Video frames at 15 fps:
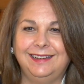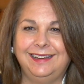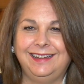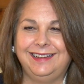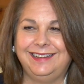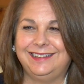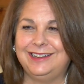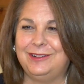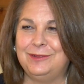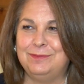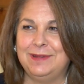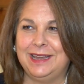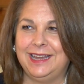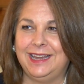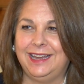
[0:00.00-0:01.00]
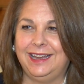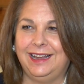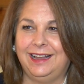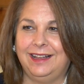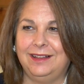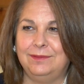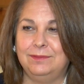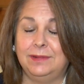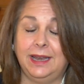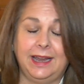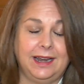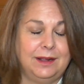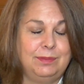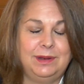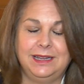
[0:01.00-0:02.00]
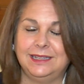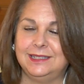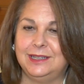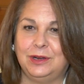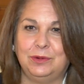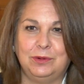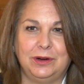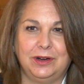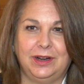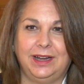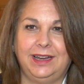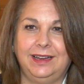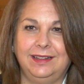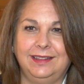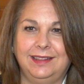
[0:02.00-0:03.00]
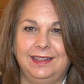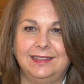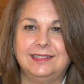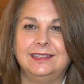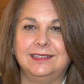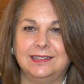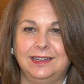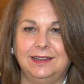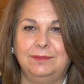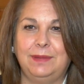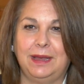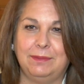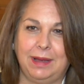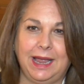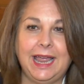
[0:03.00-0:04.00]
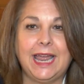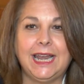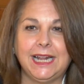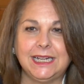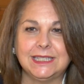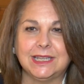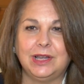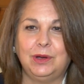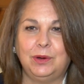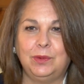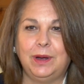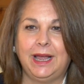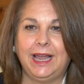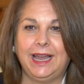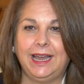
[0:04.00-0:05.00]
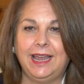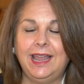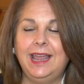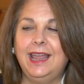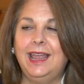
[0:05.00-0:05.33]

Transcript: He told me, um, Nana, please don't worry. This is going to make my headaches go away.